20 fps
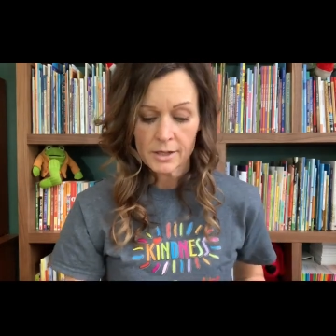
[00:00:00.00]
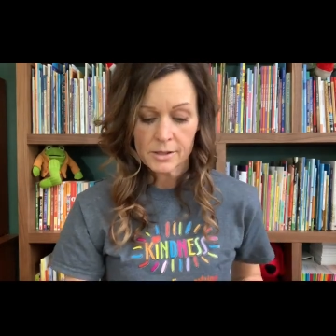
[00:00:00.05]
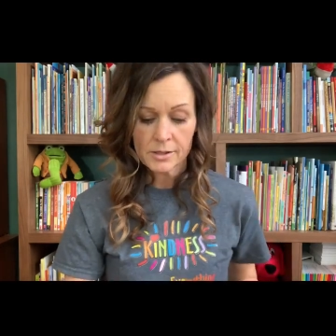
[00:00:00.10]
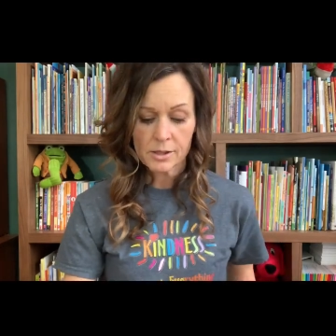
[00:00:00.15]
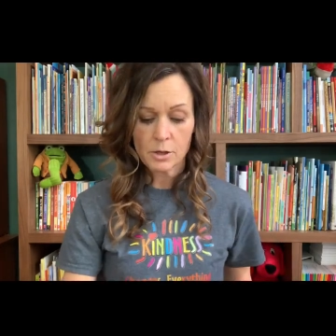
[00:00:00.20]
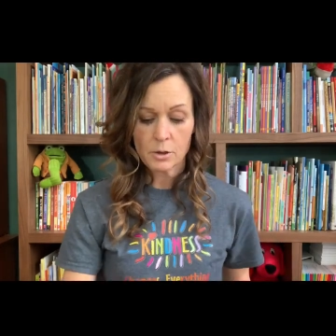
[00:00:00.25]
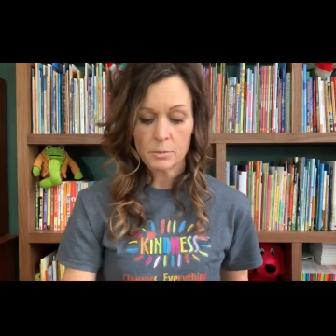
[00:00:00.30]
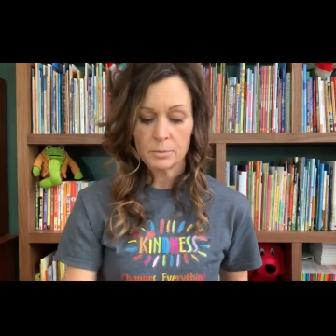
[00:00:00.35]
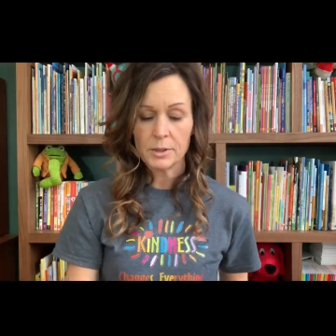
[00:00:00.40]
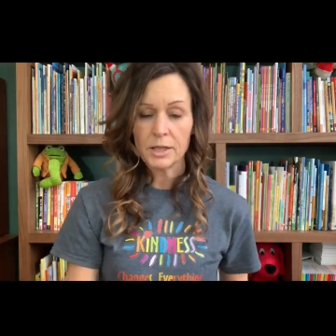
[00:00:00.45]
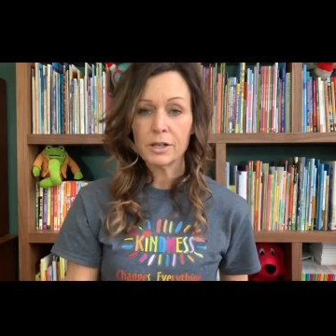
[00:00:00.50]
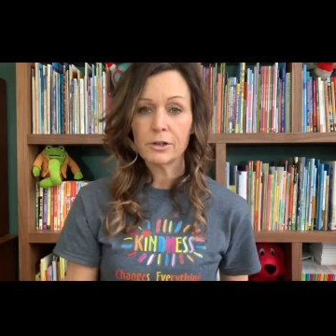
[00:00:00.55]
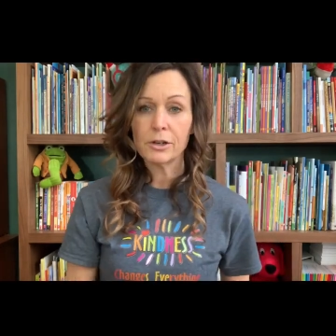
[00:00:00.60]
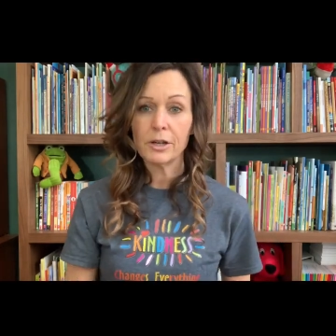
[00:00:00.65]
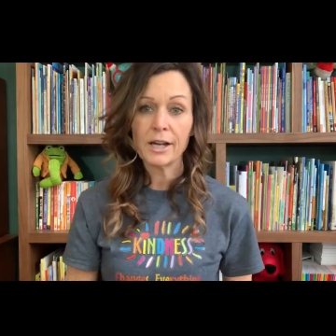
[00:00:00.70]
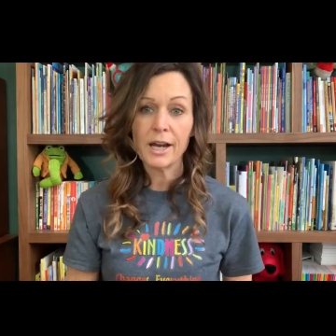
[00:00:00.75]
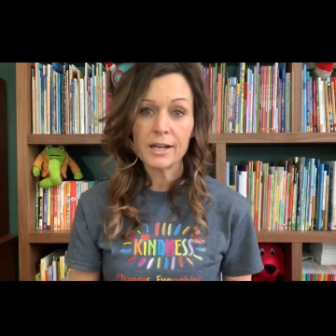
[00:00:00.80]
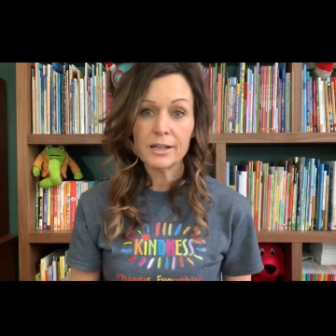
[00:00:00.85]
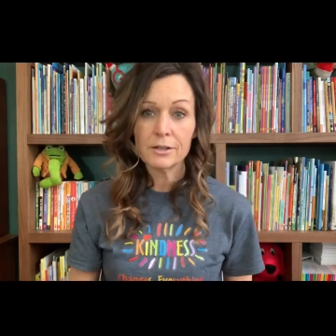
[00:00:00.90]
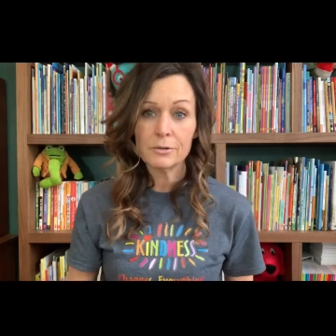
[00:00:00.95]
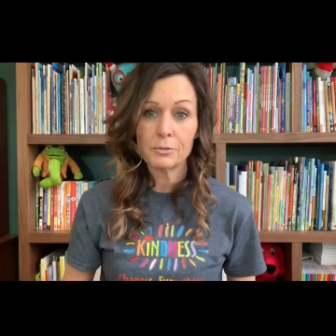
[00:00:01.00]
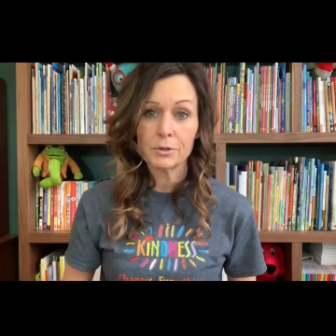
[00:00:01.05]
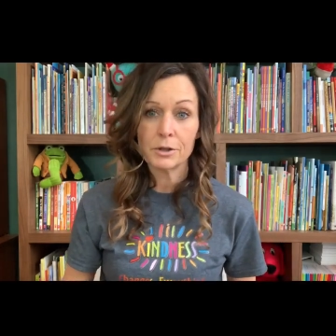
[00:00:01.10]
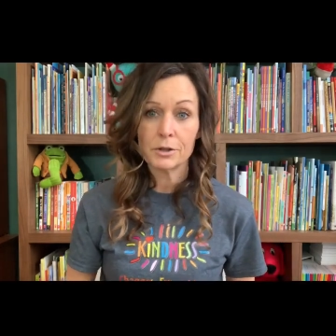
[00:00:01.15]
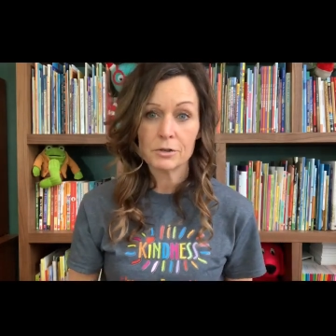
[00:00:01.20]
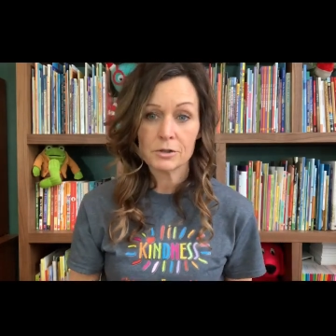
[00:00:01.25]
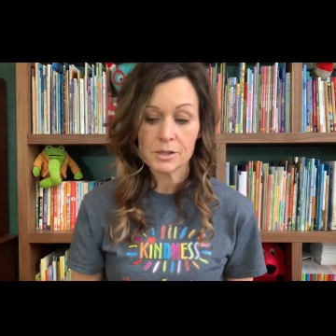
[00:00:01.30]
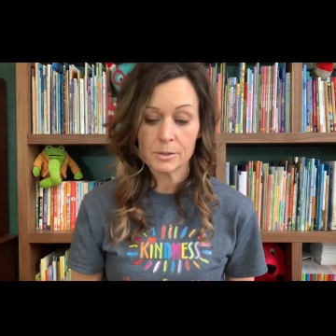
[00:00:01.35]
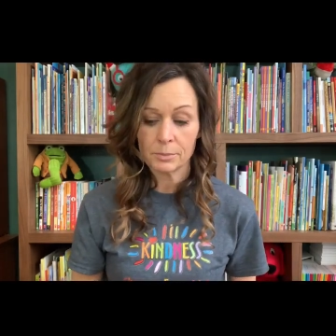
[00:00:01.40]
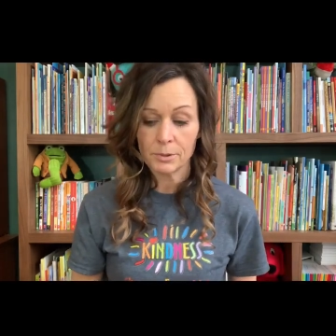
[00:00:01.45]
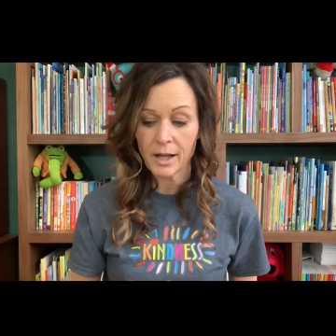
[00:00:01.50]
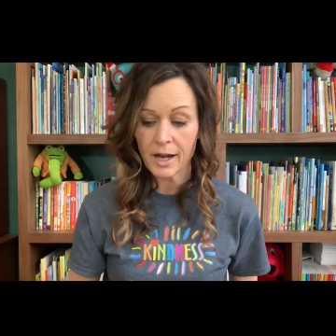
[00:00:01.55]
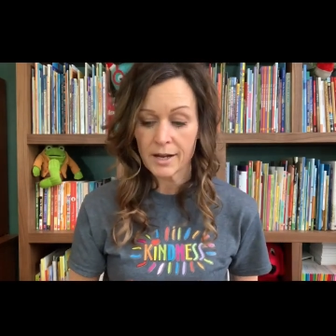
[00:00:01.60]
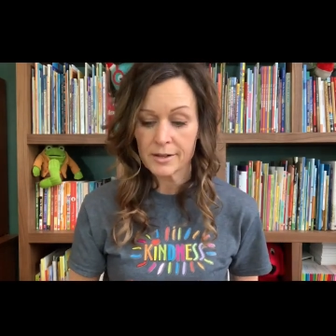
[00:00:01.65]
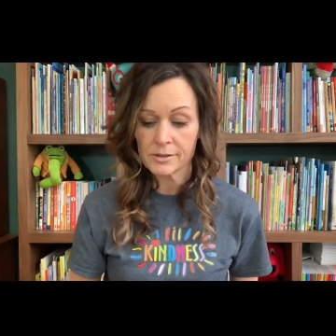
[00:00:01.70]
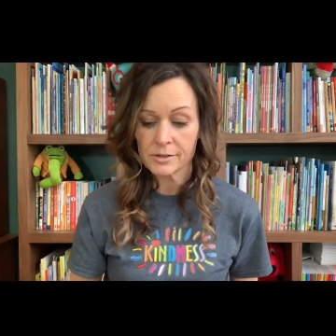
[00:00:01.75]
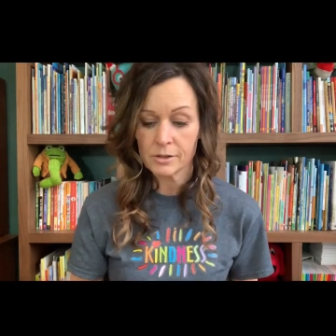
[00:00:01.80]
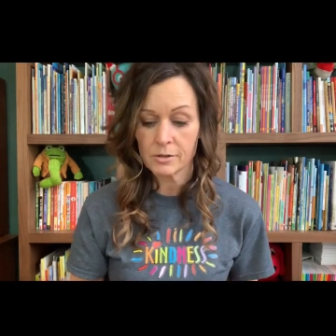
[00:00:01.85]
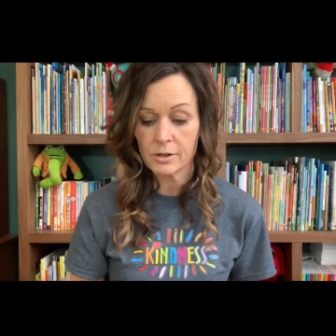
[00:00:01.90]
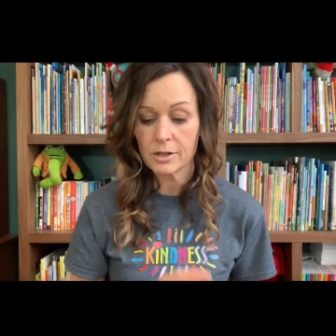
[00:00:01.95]
So be creative with your
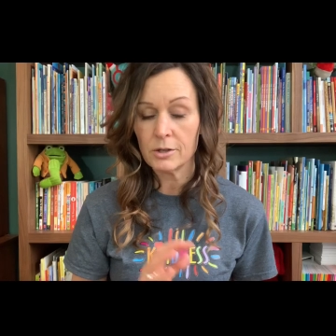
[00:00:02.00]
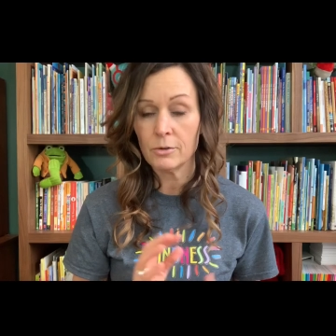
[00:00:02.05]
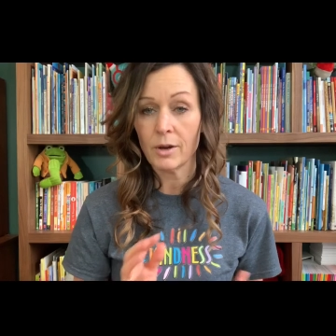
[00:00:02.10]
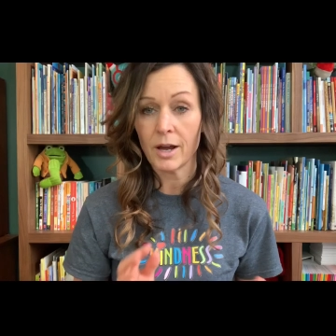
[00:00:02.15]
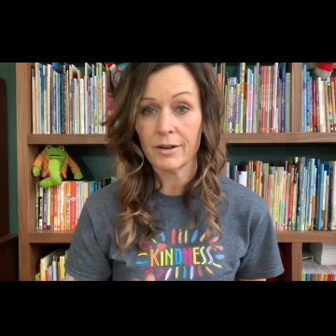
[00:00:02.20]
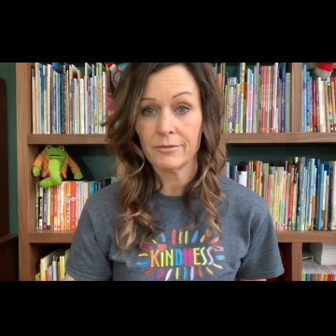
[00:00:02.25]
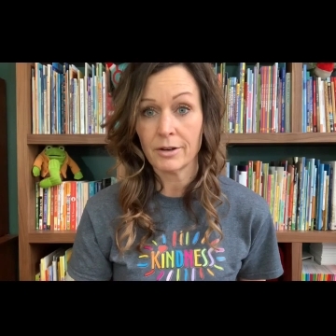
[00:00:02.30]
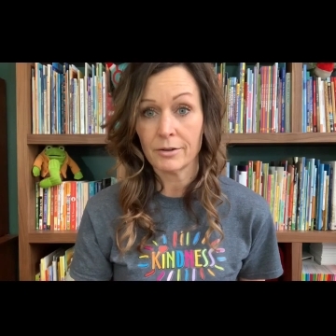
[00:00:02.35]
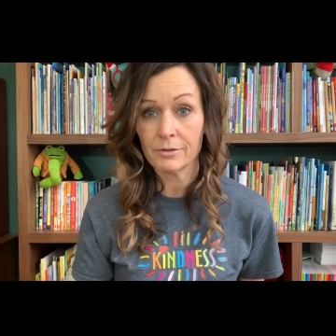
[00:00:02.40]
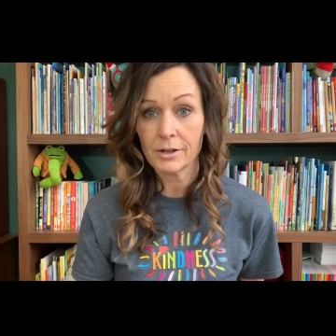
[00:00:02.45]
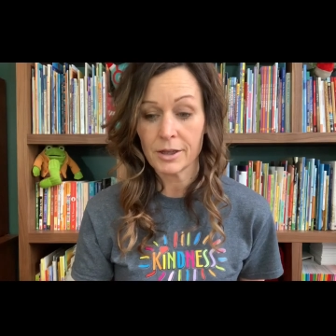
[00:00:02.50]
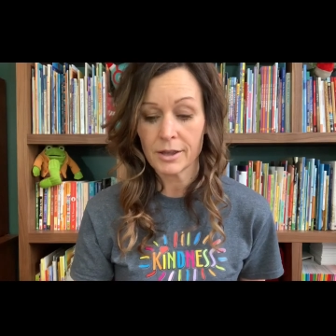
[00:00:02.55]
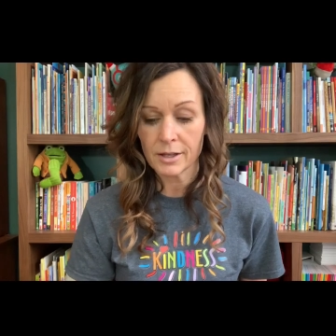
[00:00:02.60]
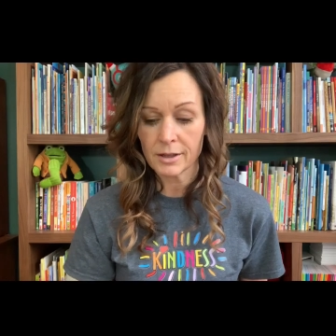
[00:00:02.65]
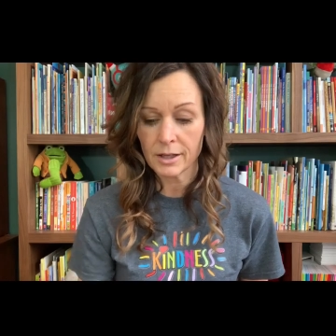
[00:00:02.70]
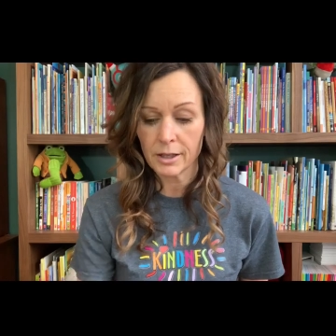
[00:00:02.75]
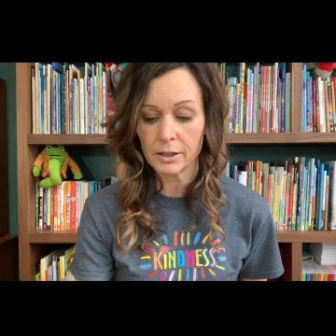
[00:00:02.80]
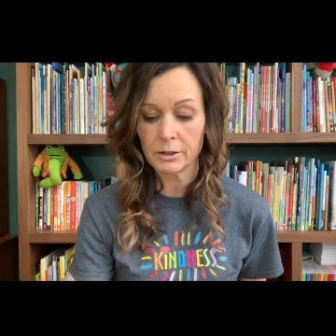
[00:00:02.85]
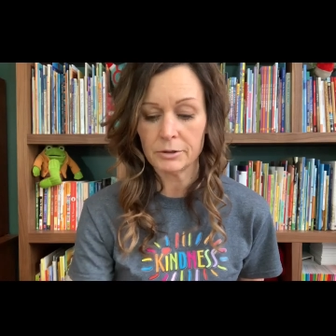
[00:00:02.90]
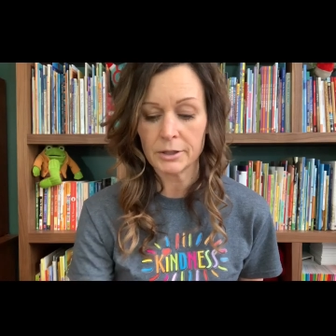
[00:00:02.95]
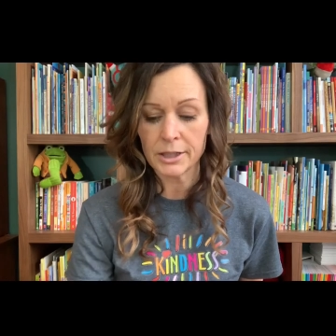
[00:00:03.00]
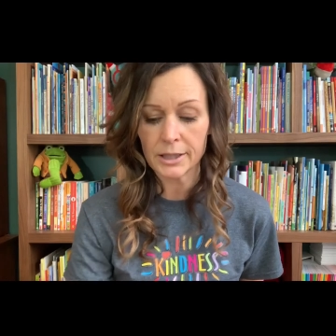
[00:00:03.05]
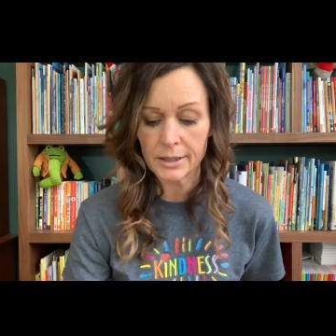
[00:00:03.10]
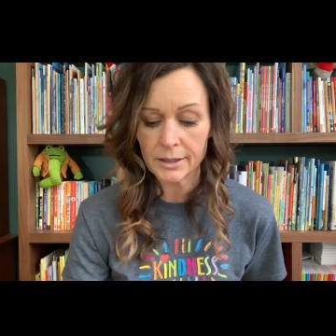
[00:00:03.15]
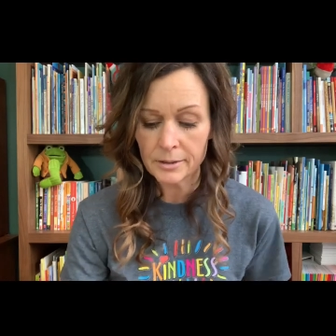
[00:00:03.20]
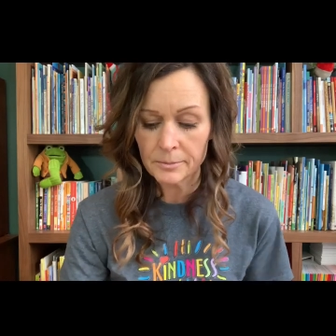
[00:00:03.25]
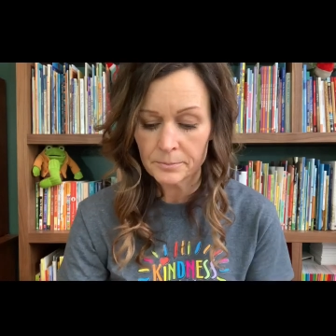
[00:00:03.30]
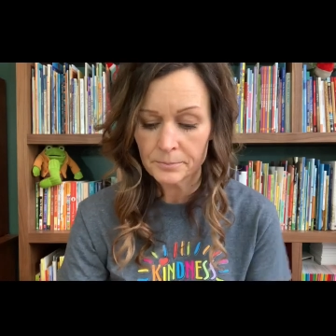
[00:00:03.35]
supplies so that you have everything that you need.